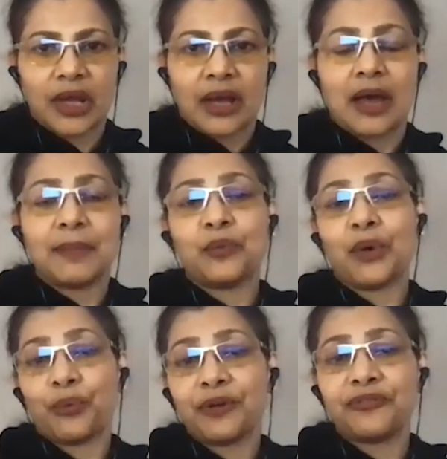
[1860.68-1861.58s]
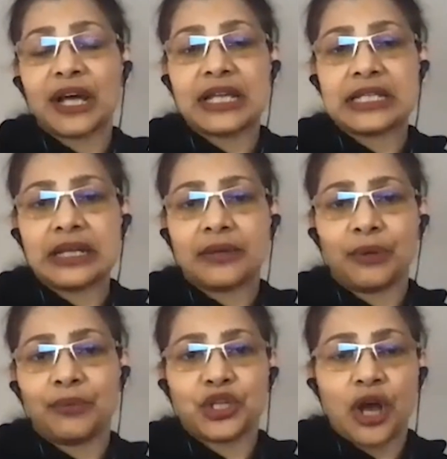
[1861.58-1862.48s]
i mean what we're finding when
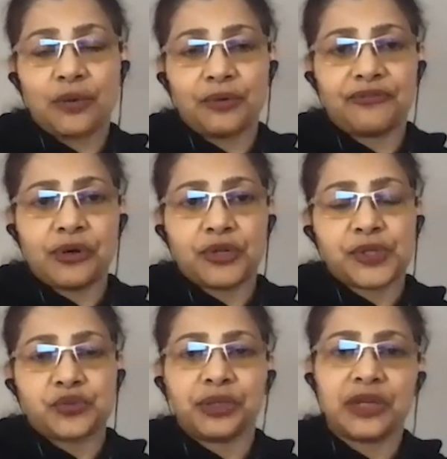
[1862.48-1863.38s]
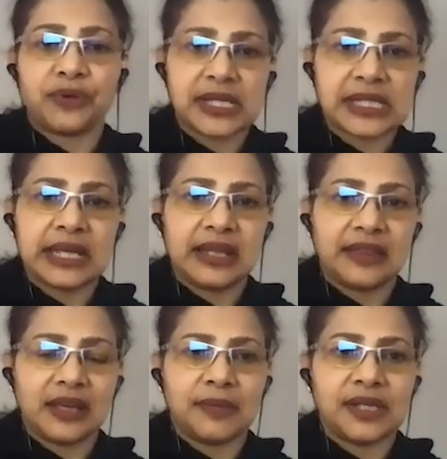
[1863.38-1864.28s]
we talk with folks what's really resonating
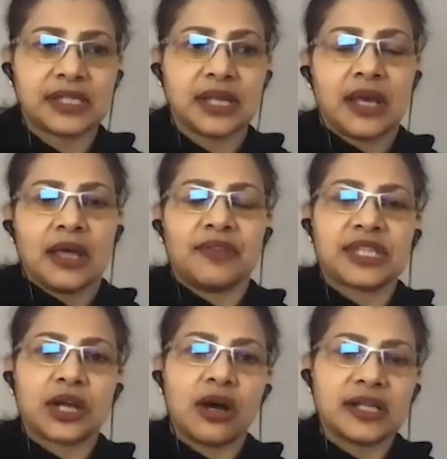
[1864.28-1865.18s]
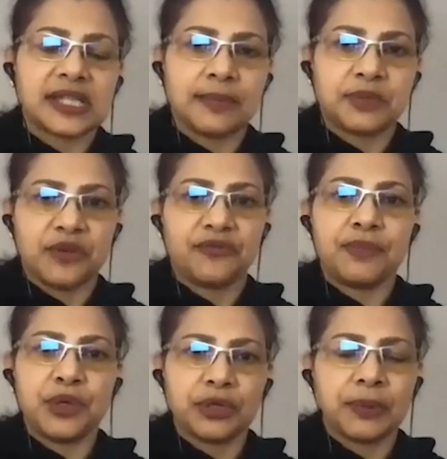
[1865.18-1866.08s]
them is this concept of
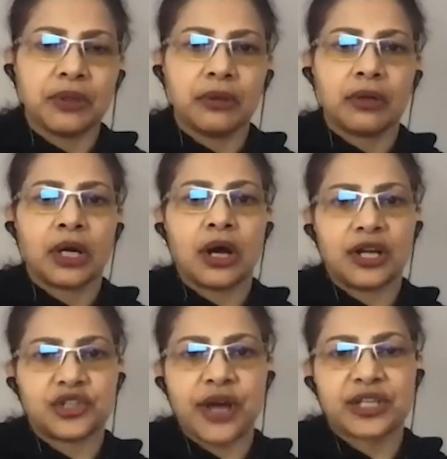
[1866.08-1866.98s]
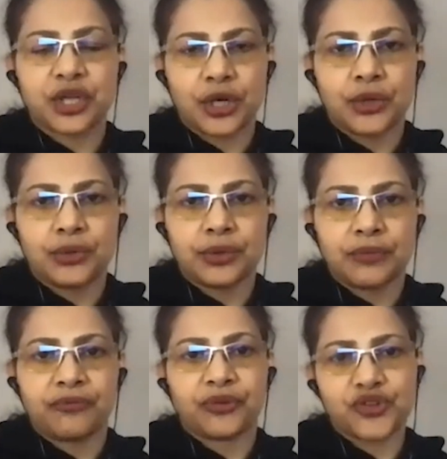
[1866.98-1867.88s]
mutable contract code,
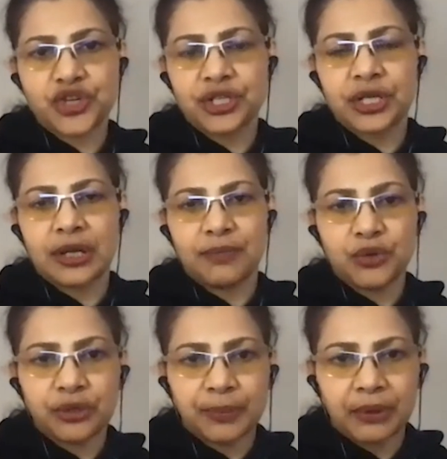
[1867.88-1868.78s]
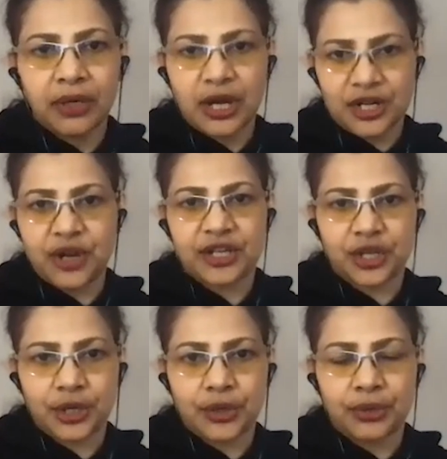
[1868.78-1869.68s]
versioned and mutable contract
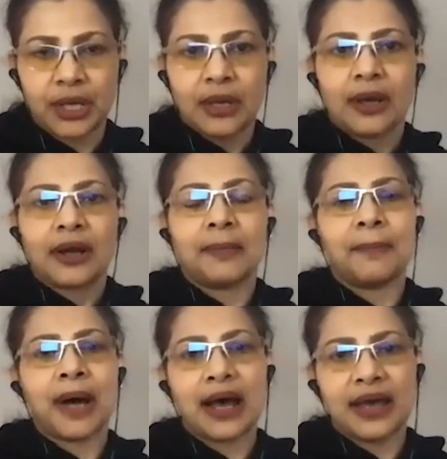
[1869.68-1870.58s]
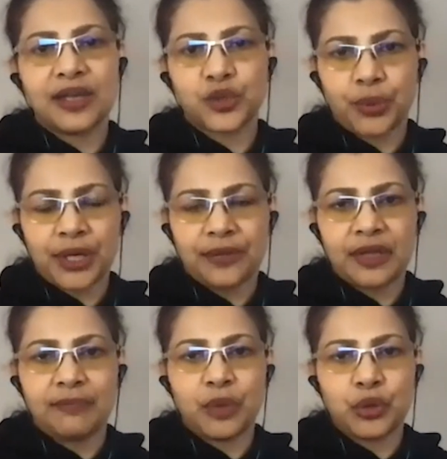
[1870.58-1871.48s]
code combined with
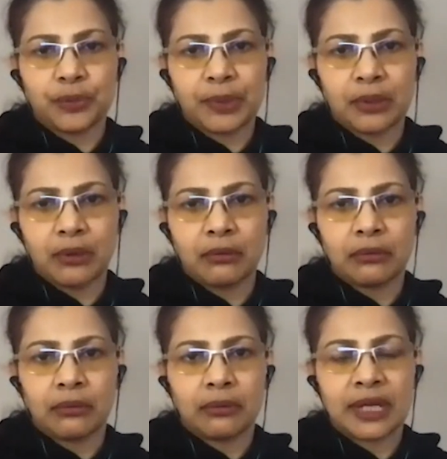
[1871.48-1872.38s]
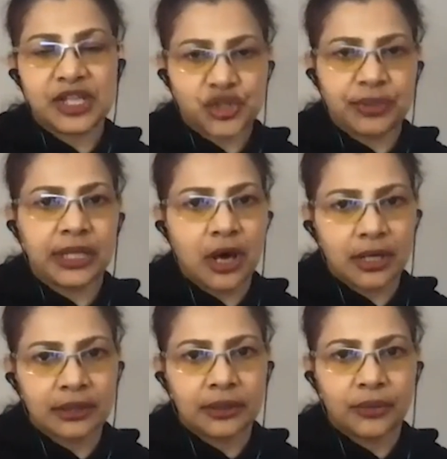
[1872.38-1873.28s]
immutable history log,
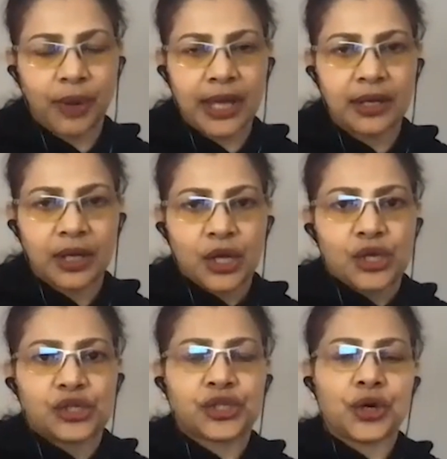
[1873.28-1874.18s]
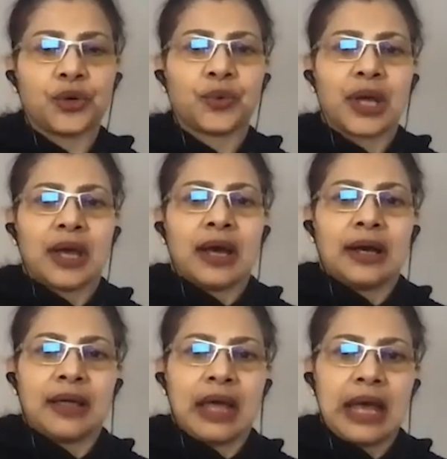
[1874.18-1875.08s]
right? So
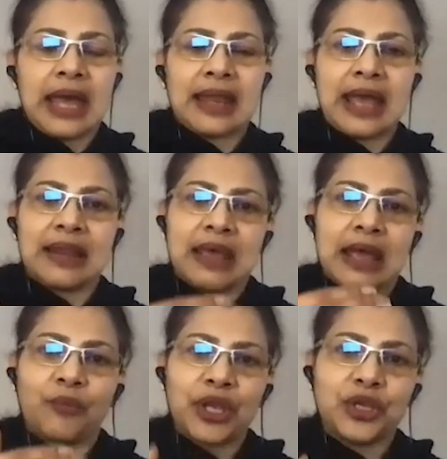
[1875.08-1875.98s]
and and, and when you